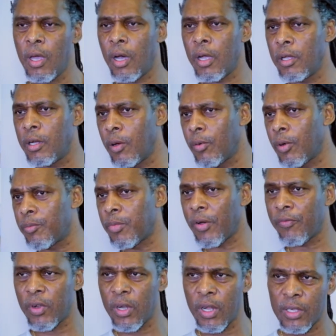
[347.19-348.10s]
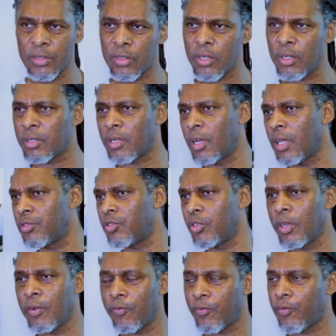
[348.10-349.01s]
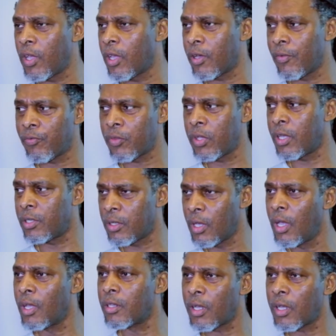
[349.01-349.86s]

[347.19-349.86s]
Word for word: Oh, you know what, Brother Les, Dr. Les, you didn't think of this.